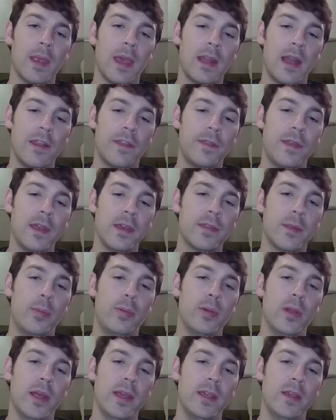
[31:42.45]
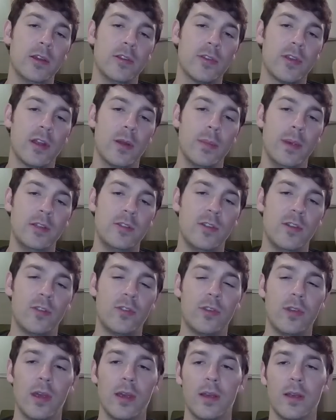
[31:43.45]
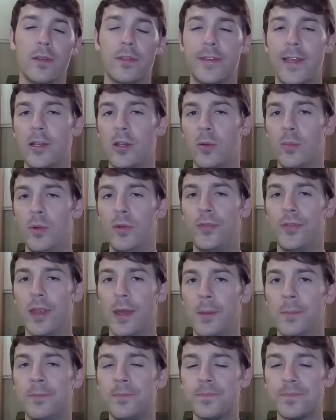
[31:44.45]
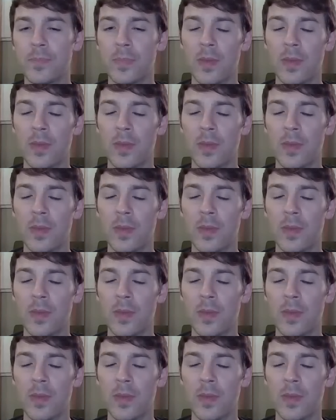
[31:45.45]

And I think the play here is going to be just Psycho Boost them,